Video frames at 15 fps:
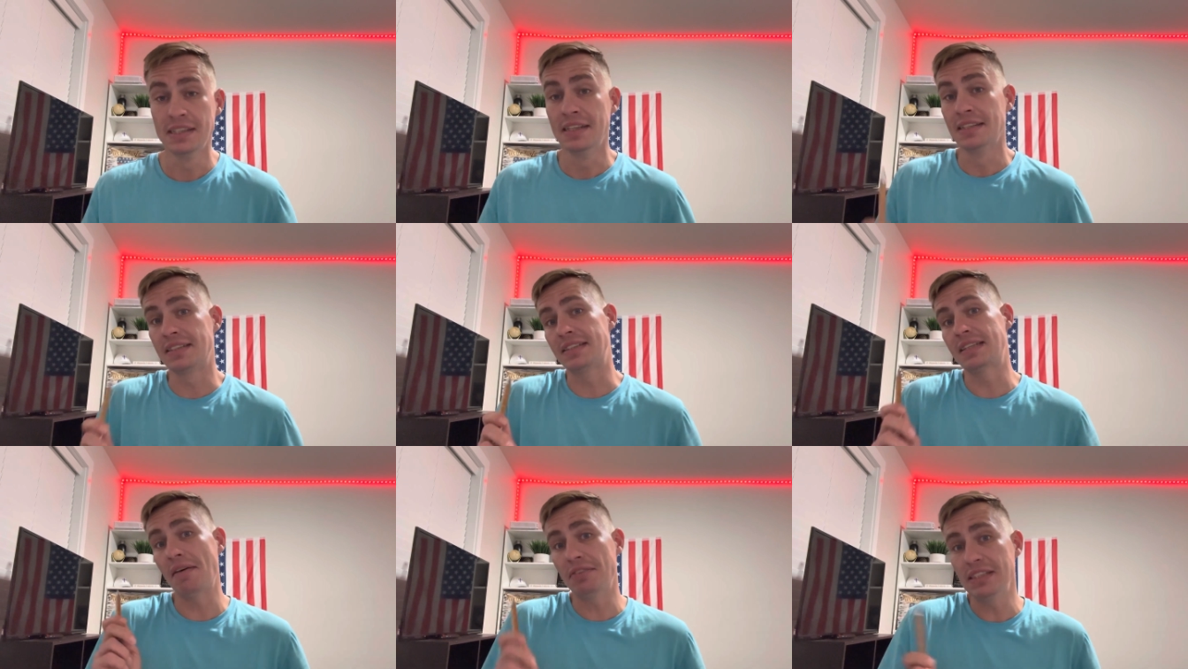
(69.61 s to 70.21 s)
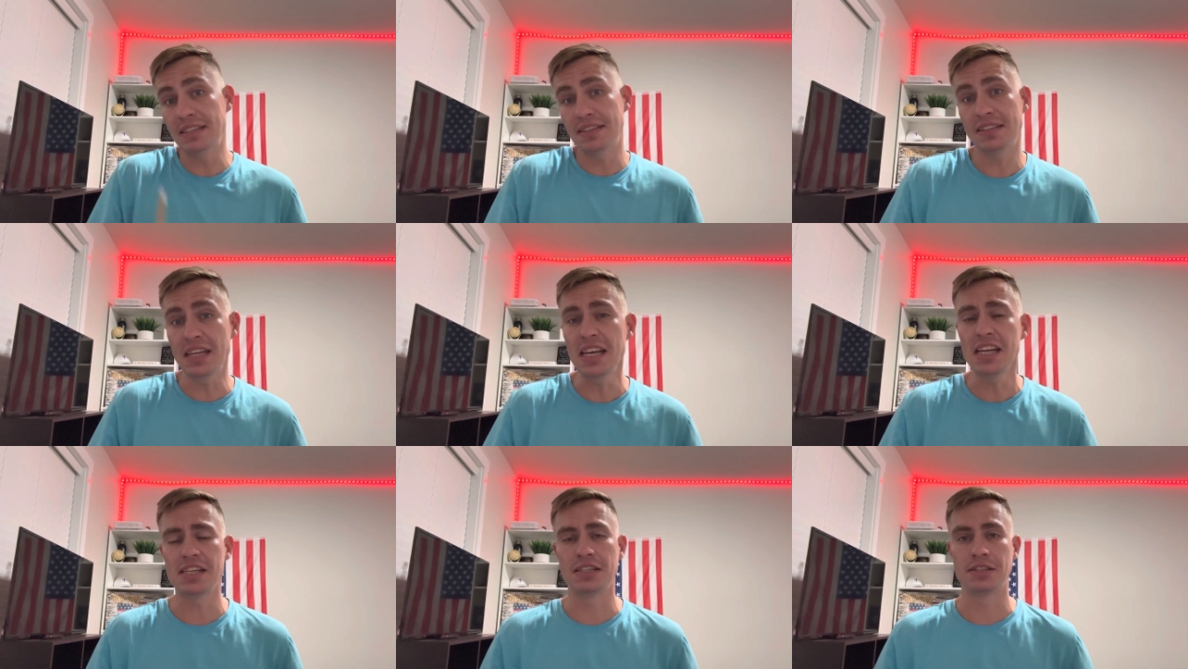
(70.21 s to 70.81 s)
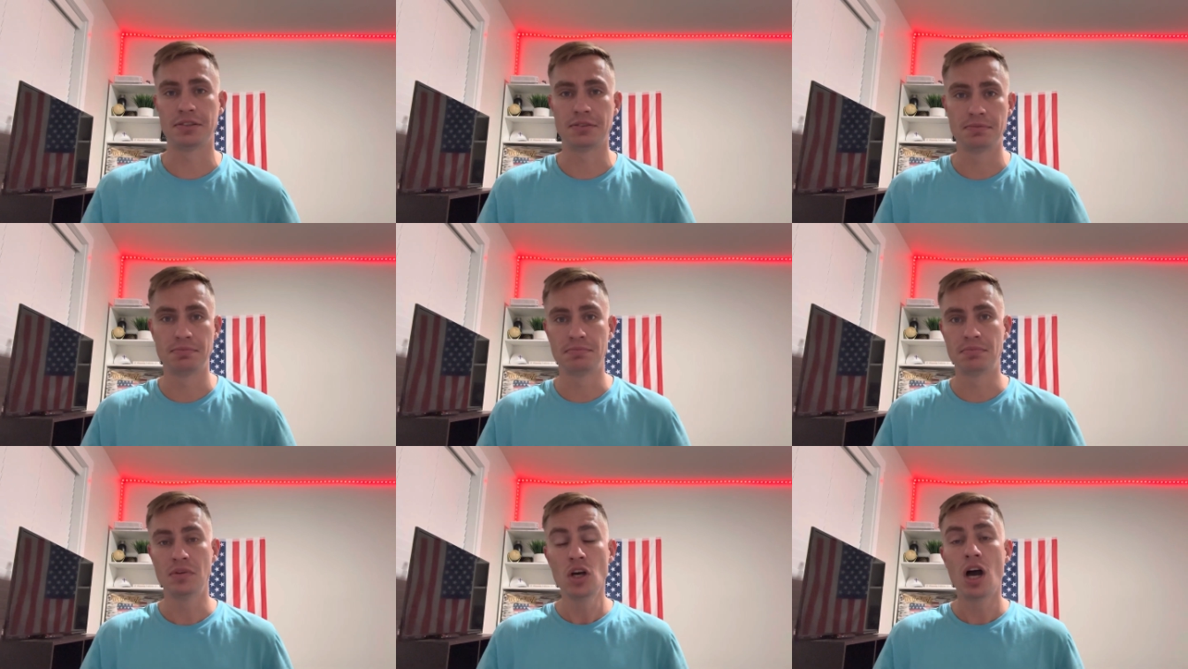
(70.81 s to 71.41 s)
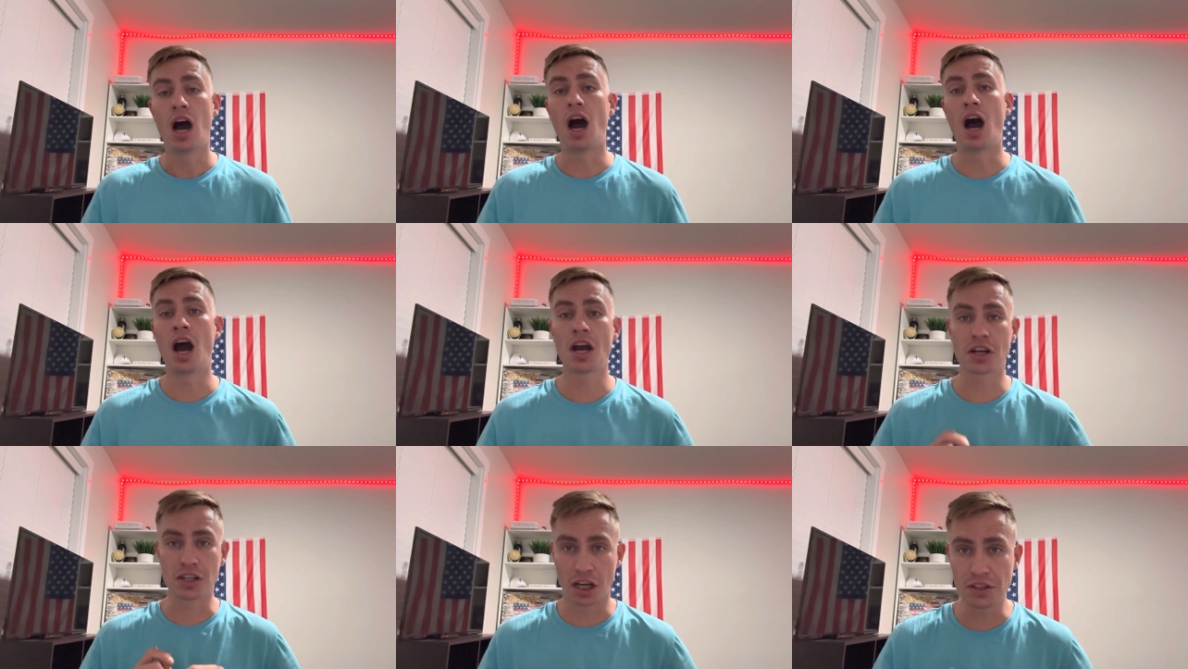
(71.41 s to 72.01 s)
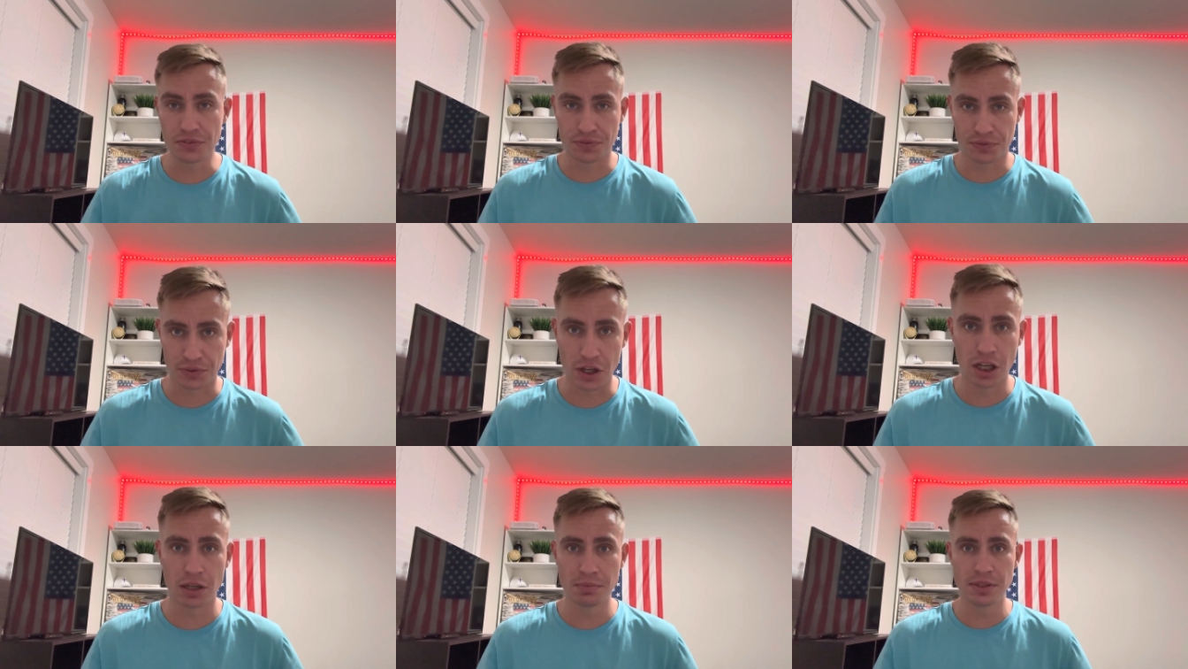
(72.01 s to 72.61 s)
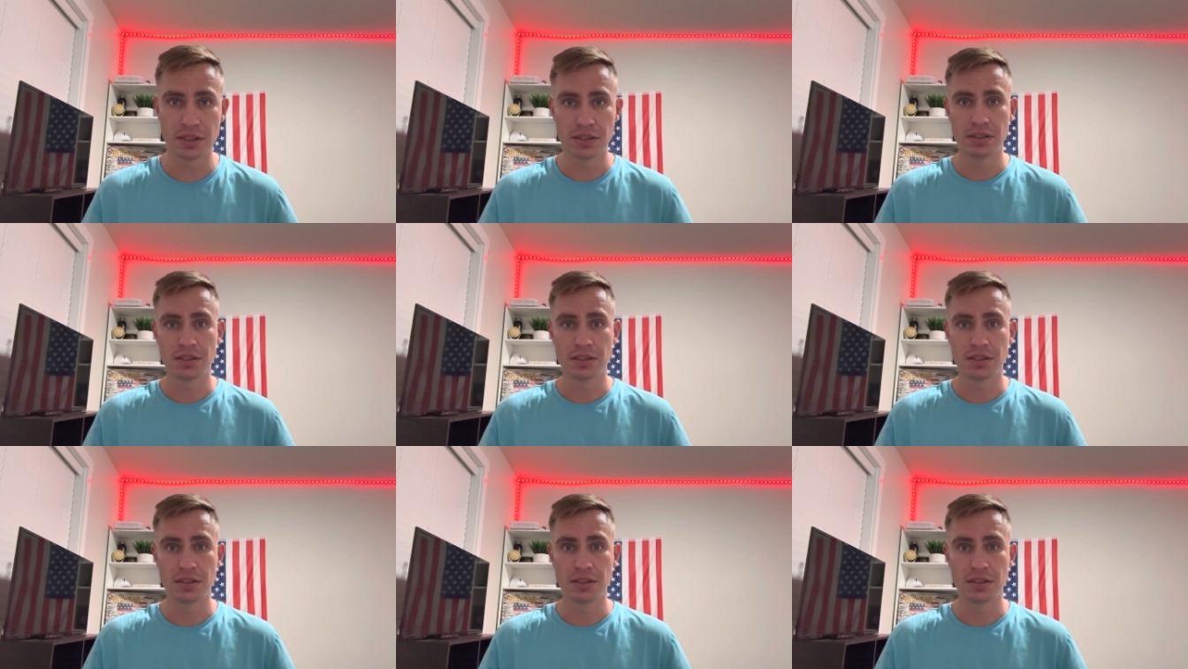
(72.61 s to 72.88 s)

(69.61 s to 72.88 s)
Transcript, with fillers: 17 are confirmed